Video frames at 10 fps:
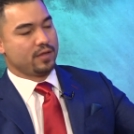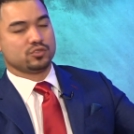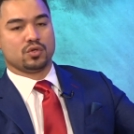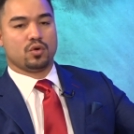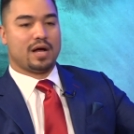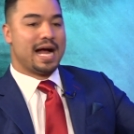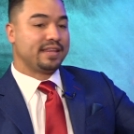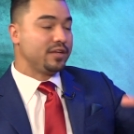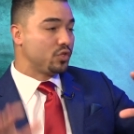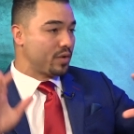So I
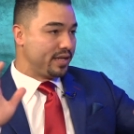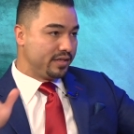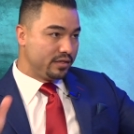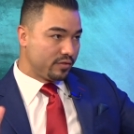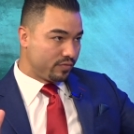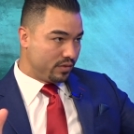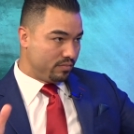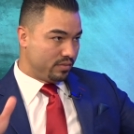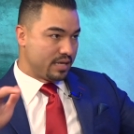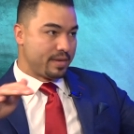didn't do anything
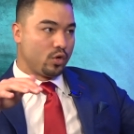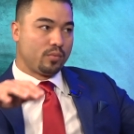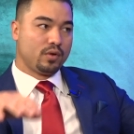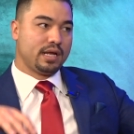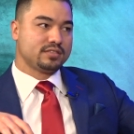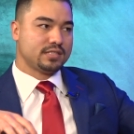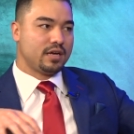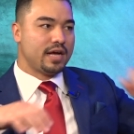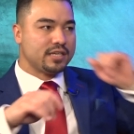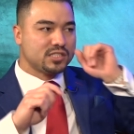different than my normal
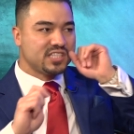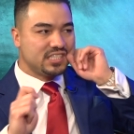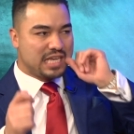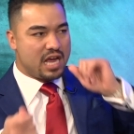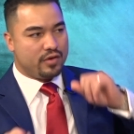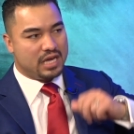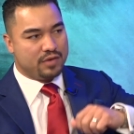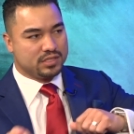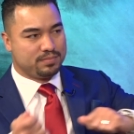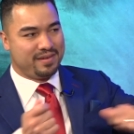lifestyle. I just changed how I
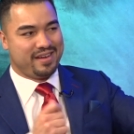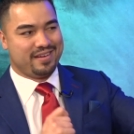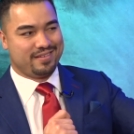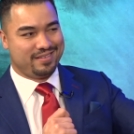was paying.